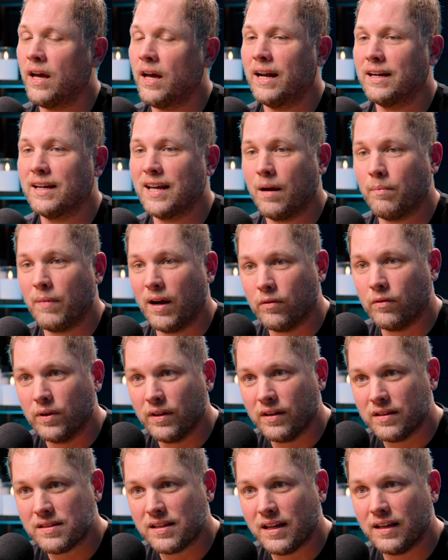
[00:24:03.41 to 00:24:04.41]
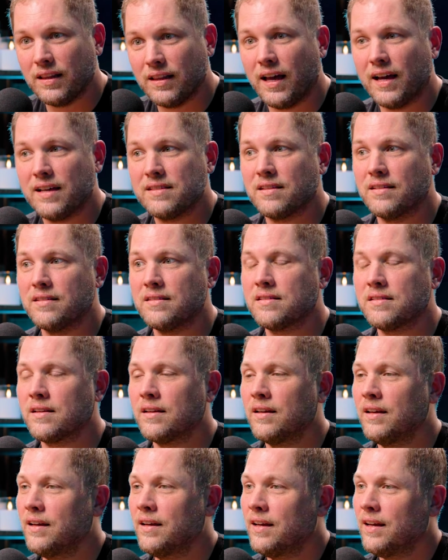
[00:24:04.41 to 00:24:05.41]
I'd got my real estate license,
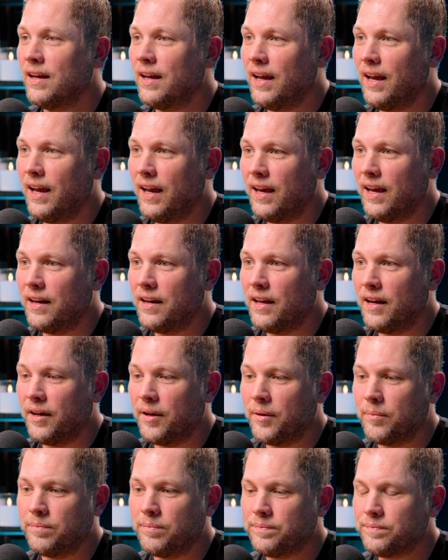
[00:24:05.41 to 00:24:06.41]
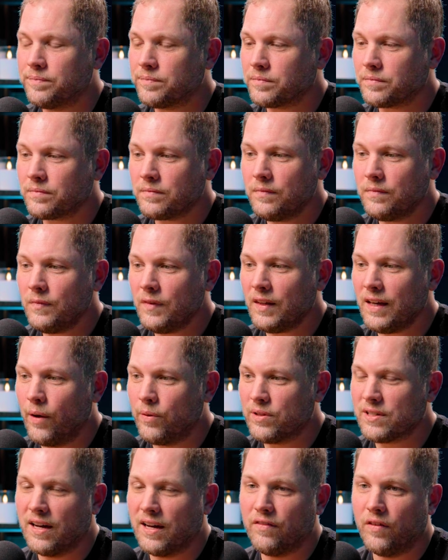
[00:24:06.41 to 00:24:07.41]
and, um, I
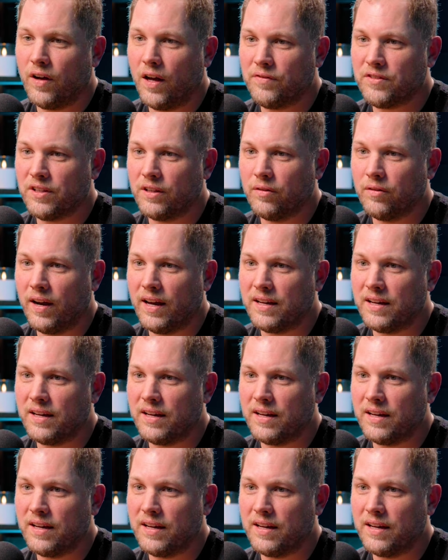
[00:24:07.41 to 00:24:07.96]
was kind of off to the